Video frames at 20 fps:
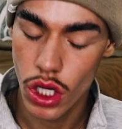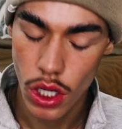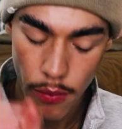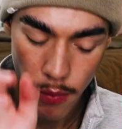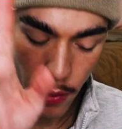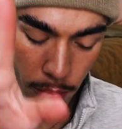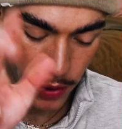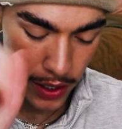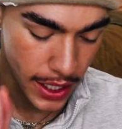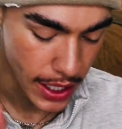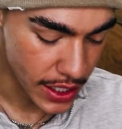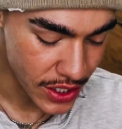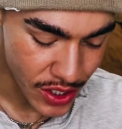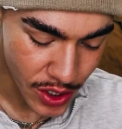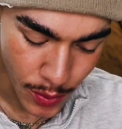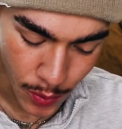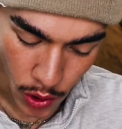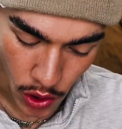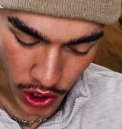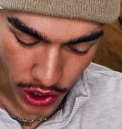But we're getting
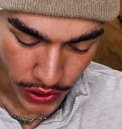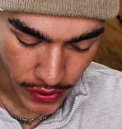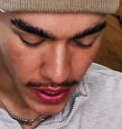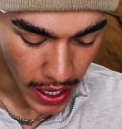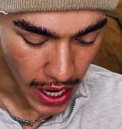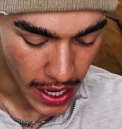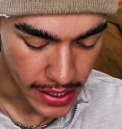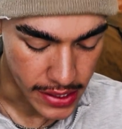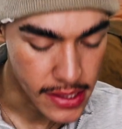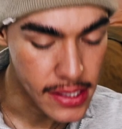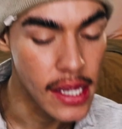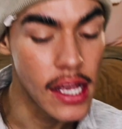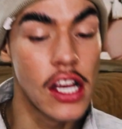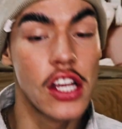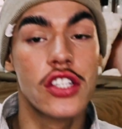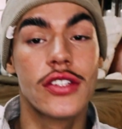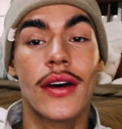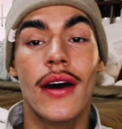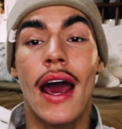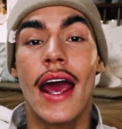2 more, you guys,
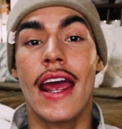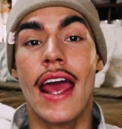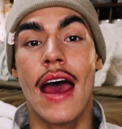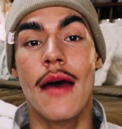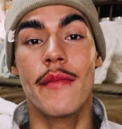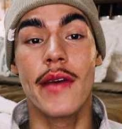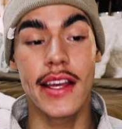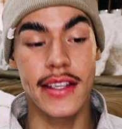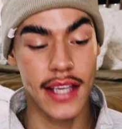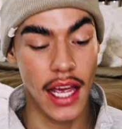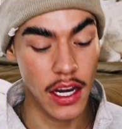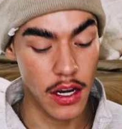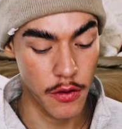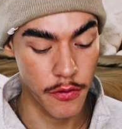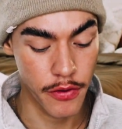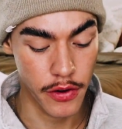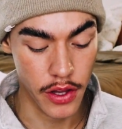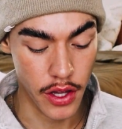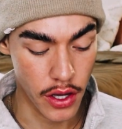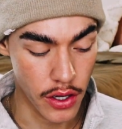so I am excited
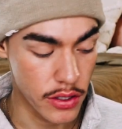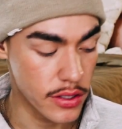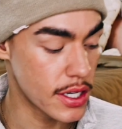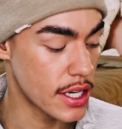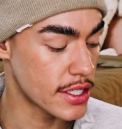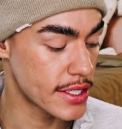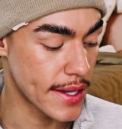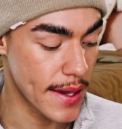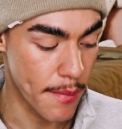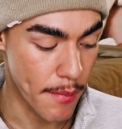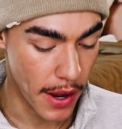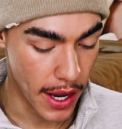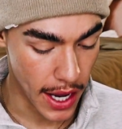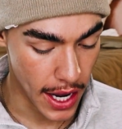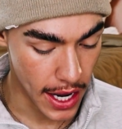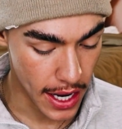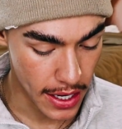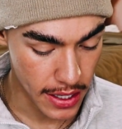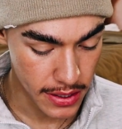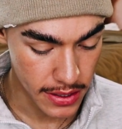for those and to get my
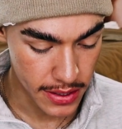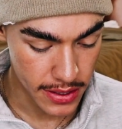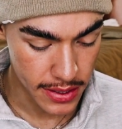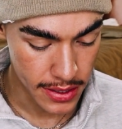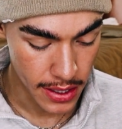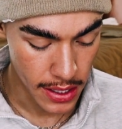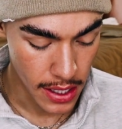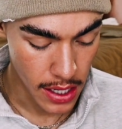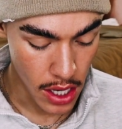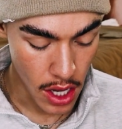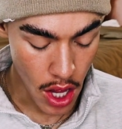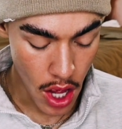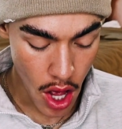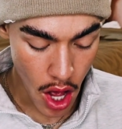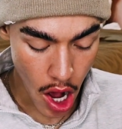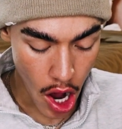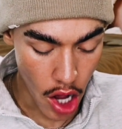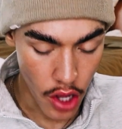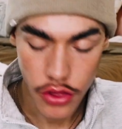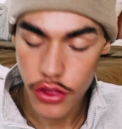hands
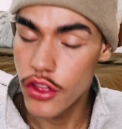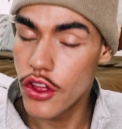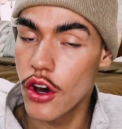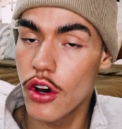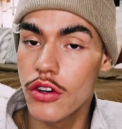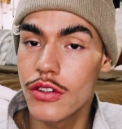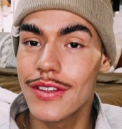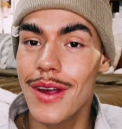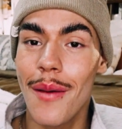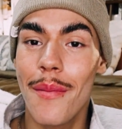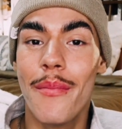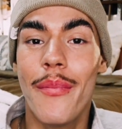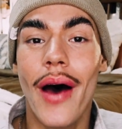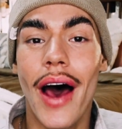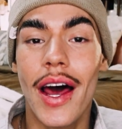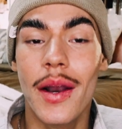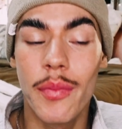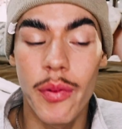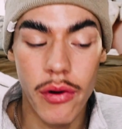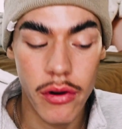on those
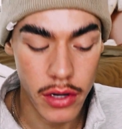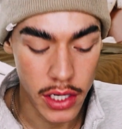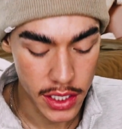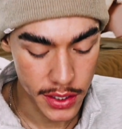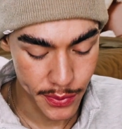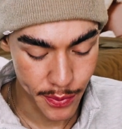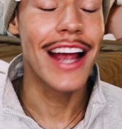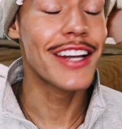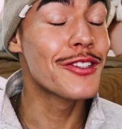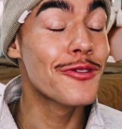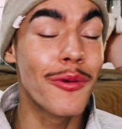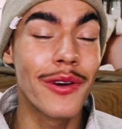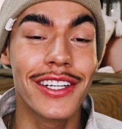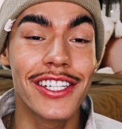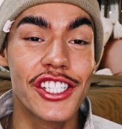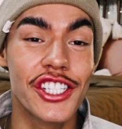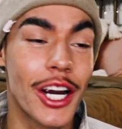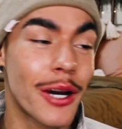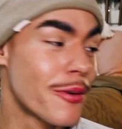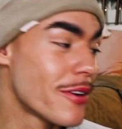bad boys. I just wanted
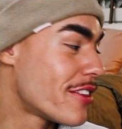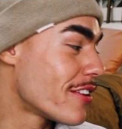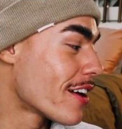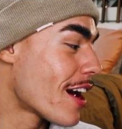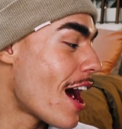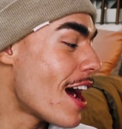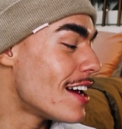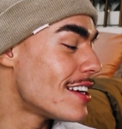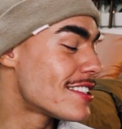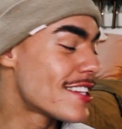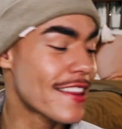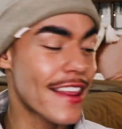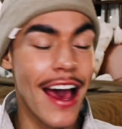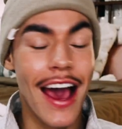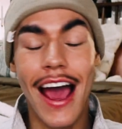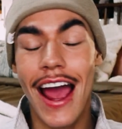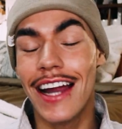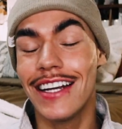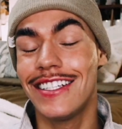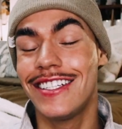to share with you guys
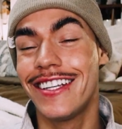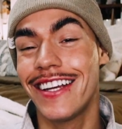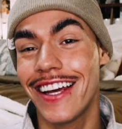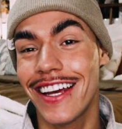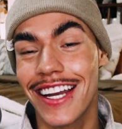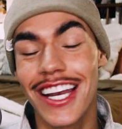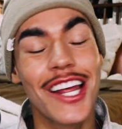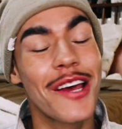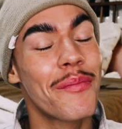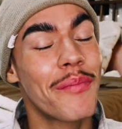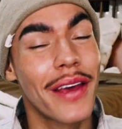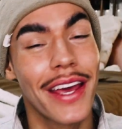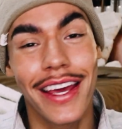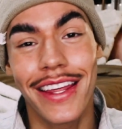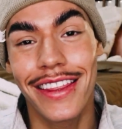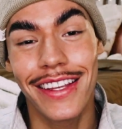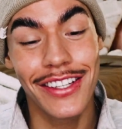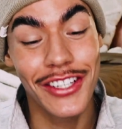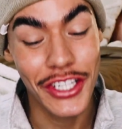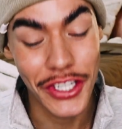that I did
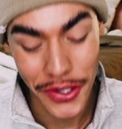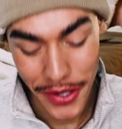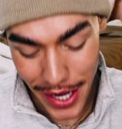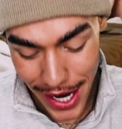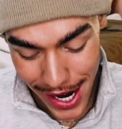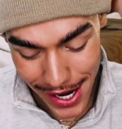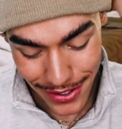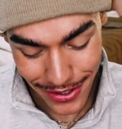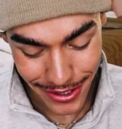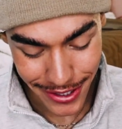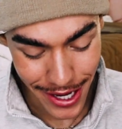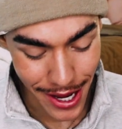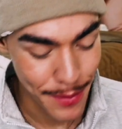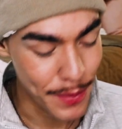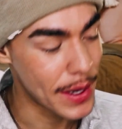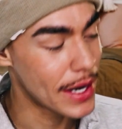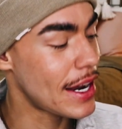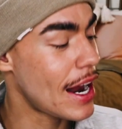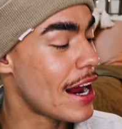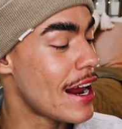pick these 2 candles
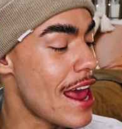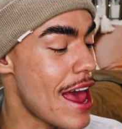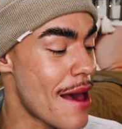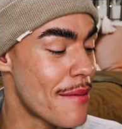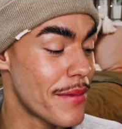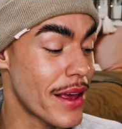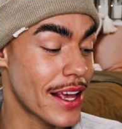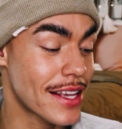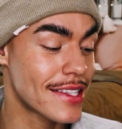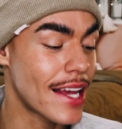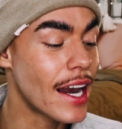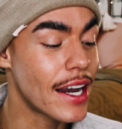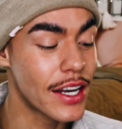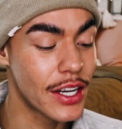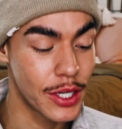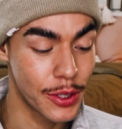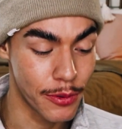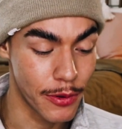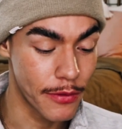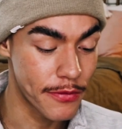up, and I am excited
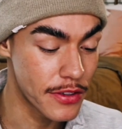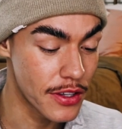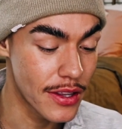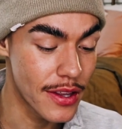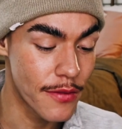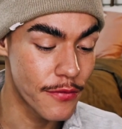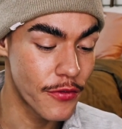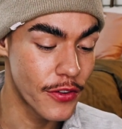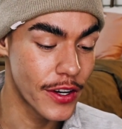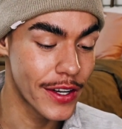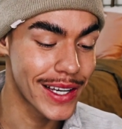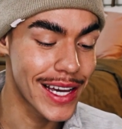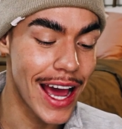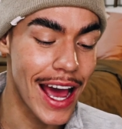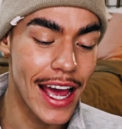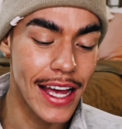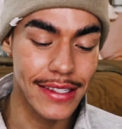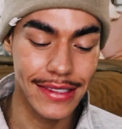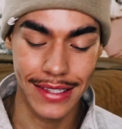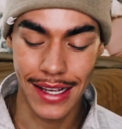to review them for you
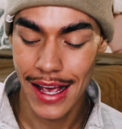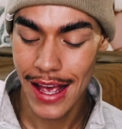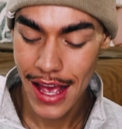guys.